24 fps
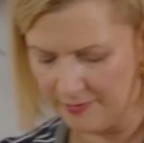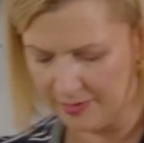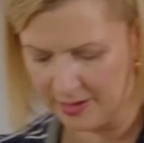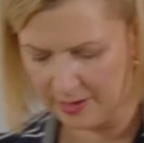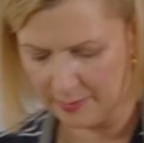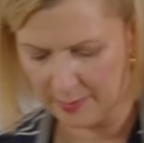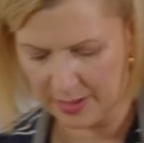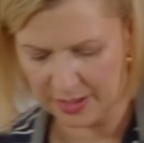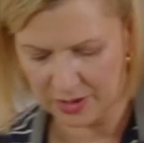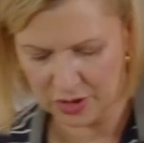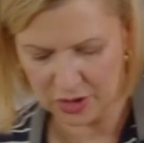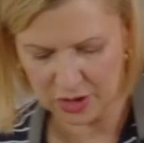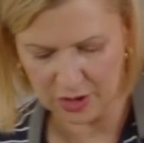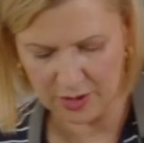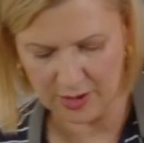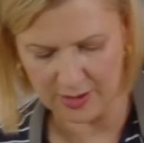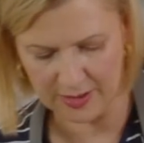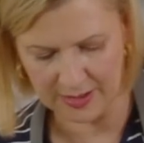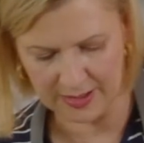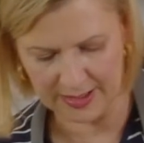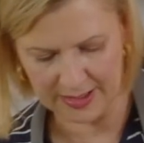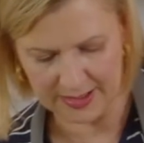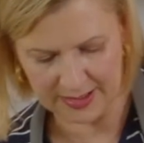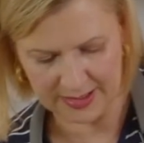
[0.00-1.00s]
up my
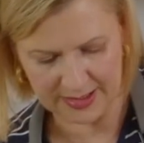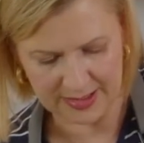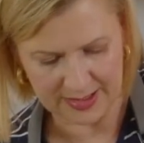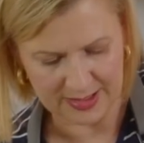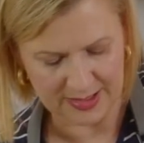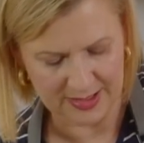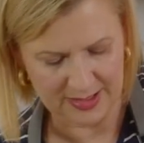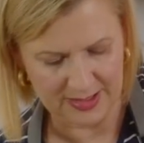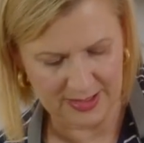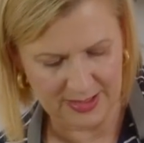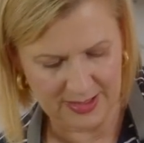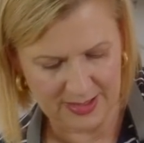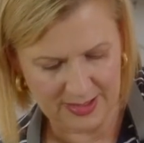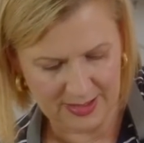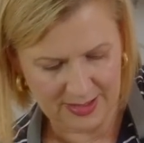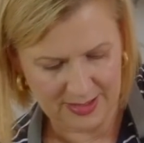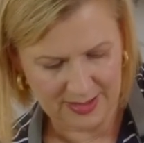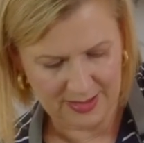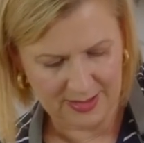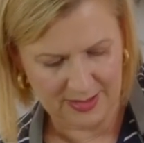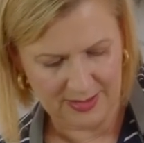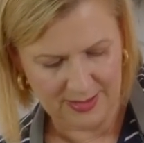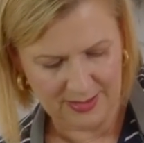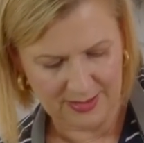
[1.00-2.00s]
chocolate
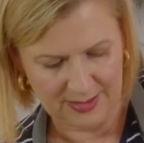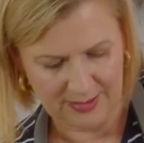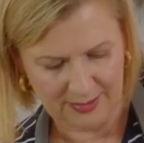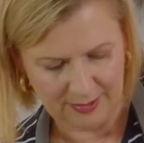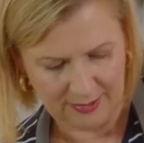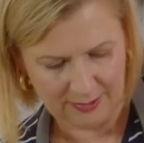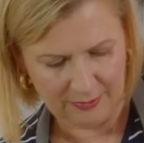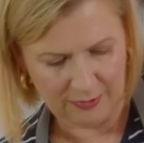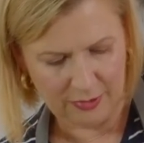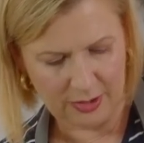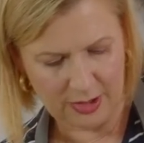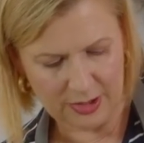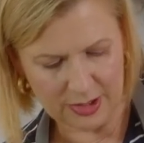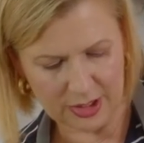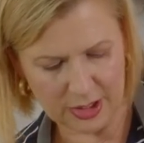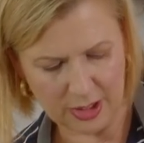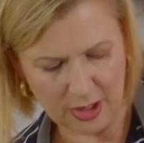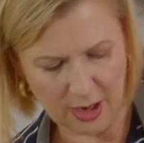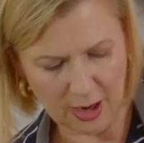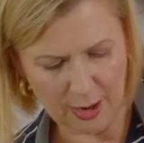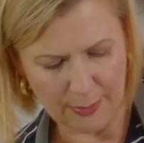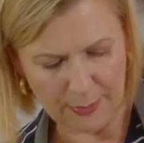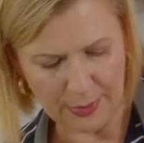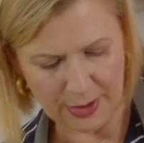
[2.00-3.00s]
for the
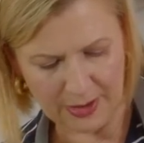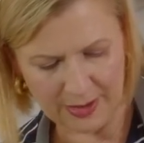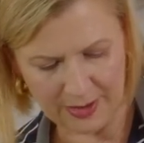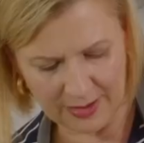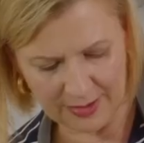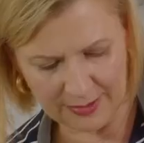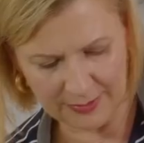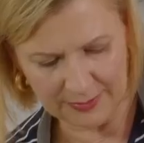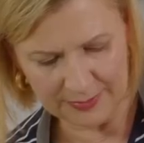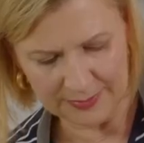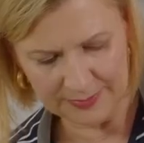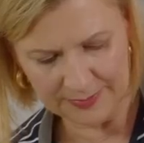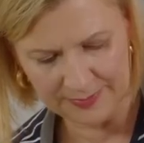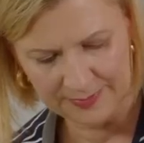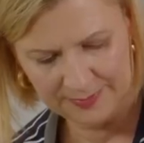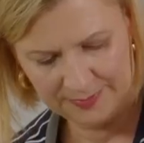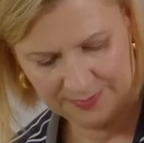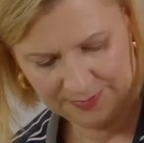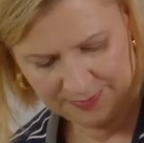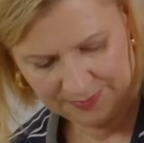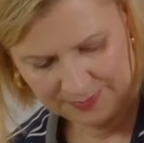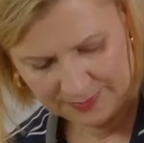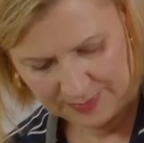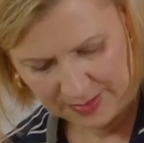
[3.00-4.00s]
topping.
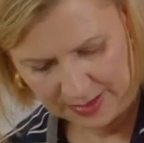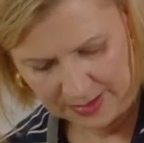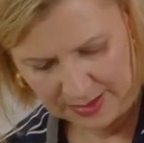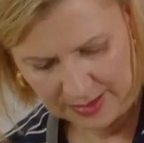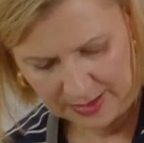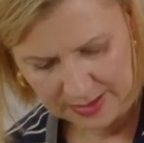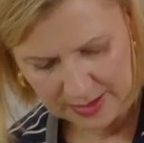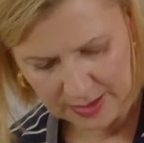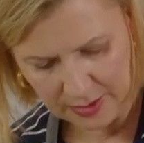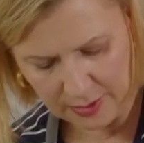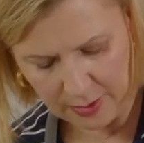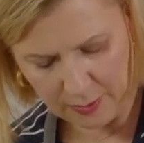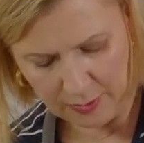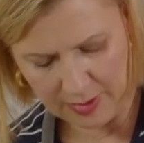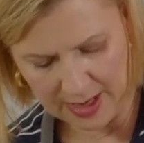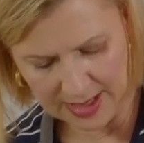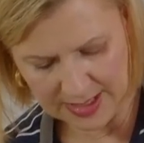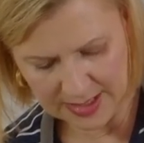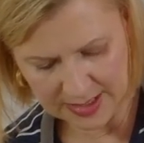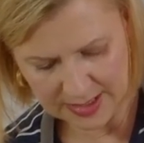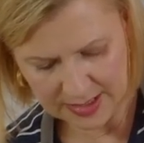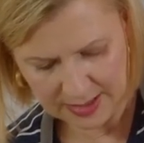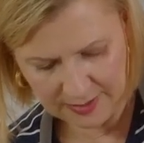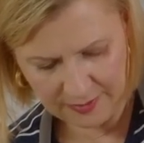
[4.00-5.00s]
So the
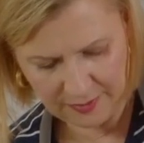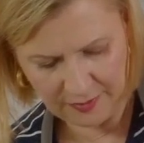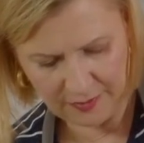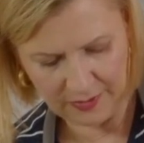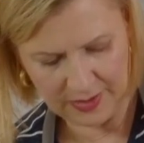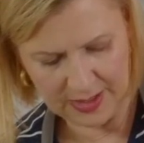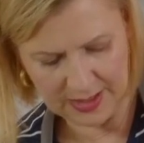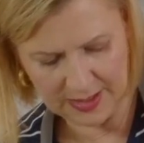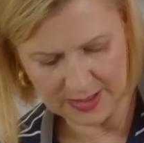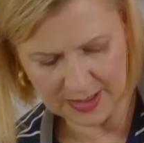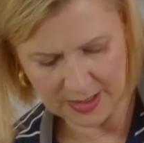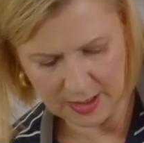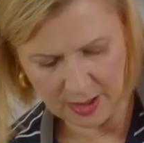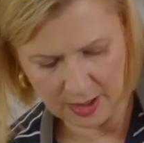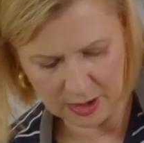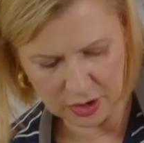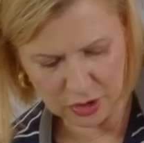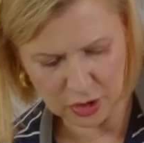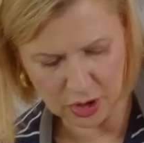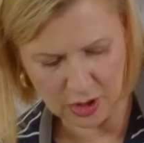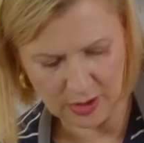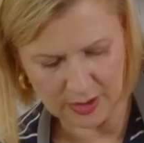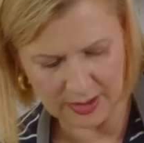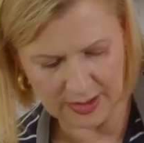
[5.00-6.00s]
rest of this hot
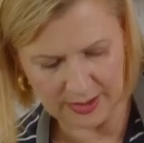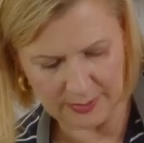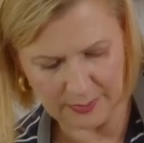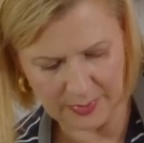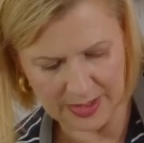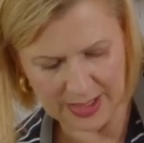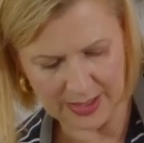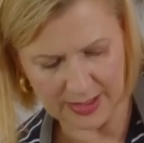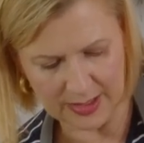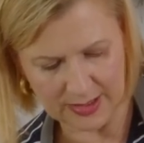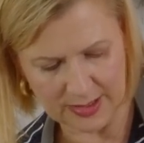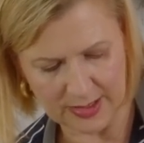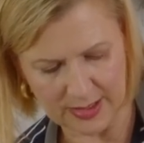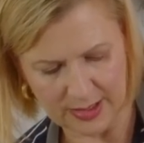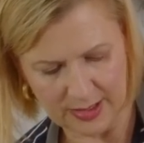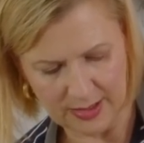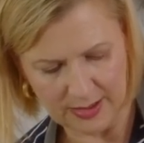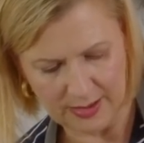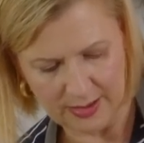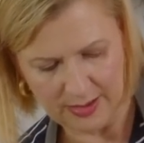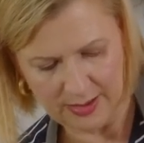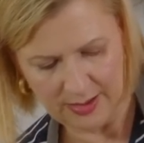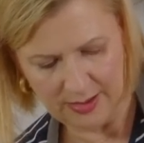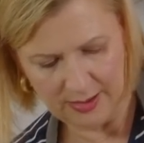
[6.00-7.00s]
chocolate mix
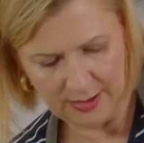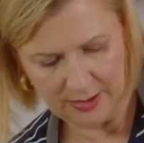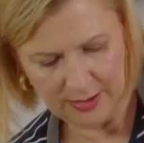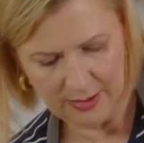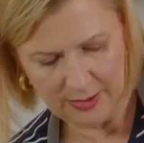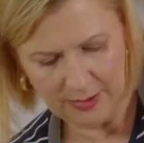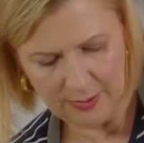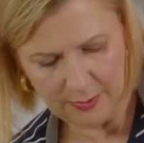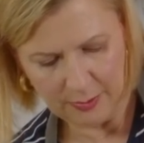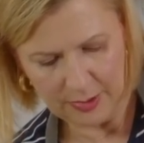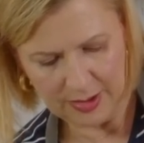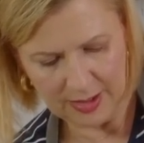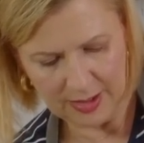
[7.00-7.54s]
with the